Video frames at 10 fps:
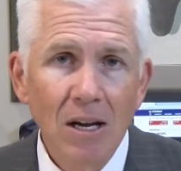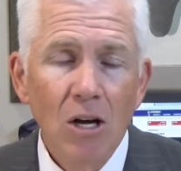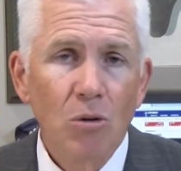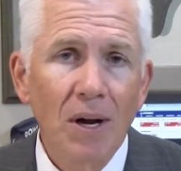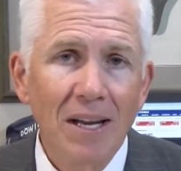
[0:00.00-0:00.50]

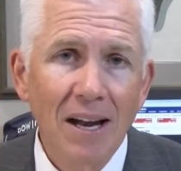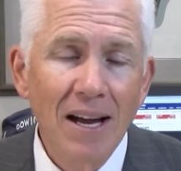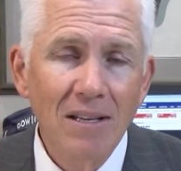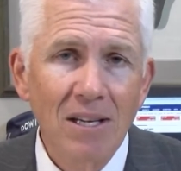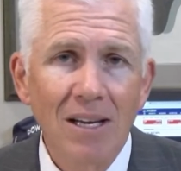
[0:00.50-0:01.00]

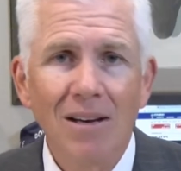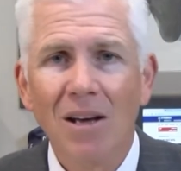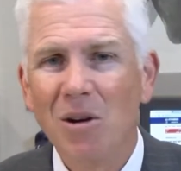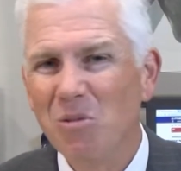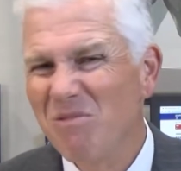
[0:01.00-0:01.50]
2019,
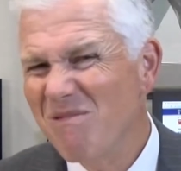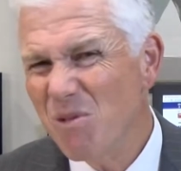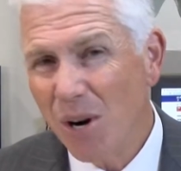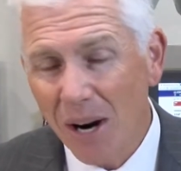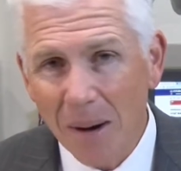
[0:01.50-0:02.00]

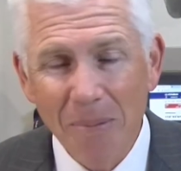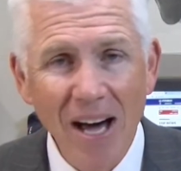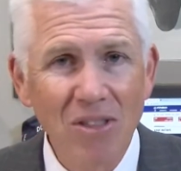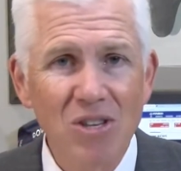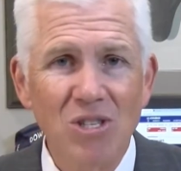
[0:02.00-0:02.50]
we're
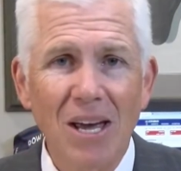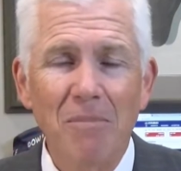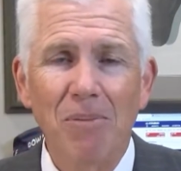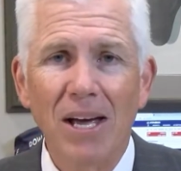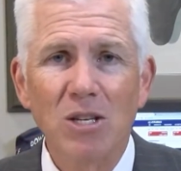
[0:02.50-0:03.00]
about the same
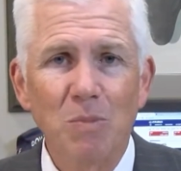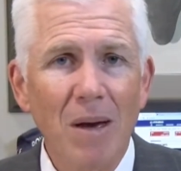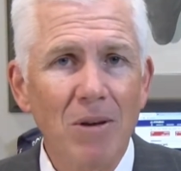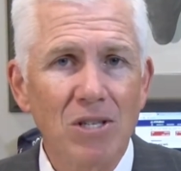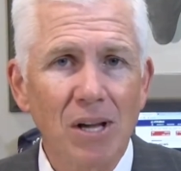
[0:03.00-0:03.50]
place,
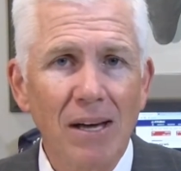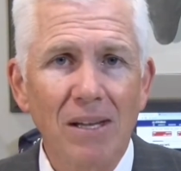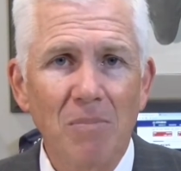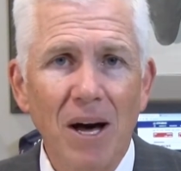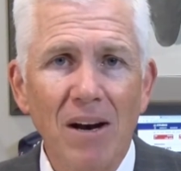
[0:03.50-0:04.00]
maybe slightly
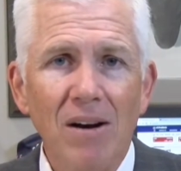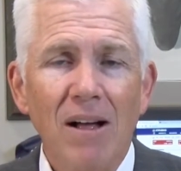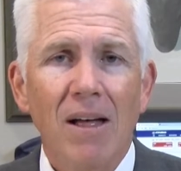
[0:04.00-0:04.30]
better,